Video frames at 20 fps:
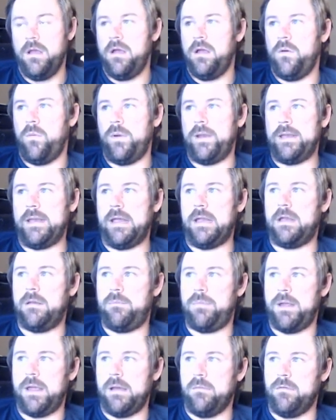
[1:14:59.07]
We need to
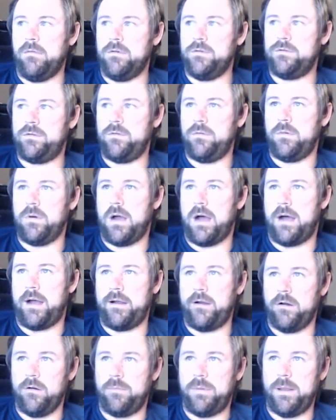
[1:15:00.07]
be able to
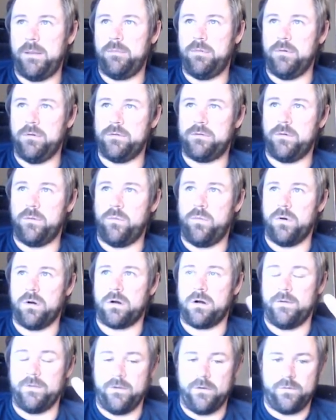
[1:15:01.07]
hire people to work
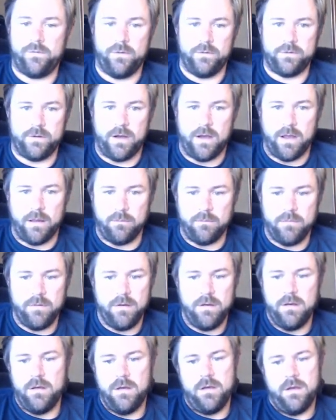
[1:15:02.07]
on this full time.
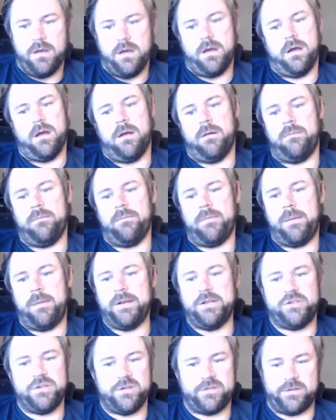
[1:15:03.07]
Um, I mean,
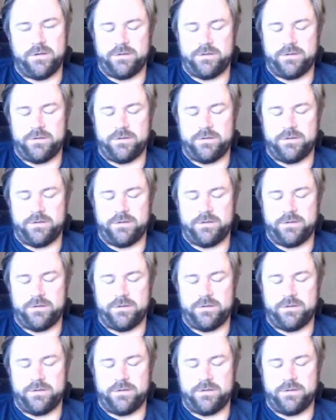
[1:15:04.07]
just the